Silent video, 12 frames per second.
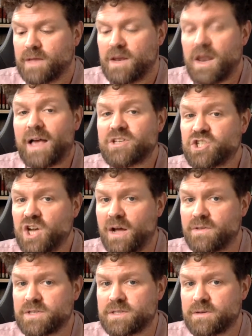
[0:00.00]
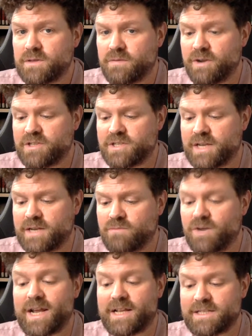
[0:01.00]
"Last chance," the
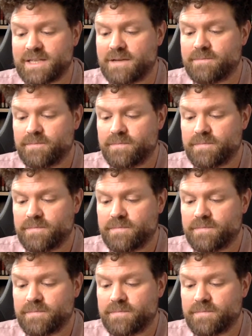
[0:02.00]
redhead said.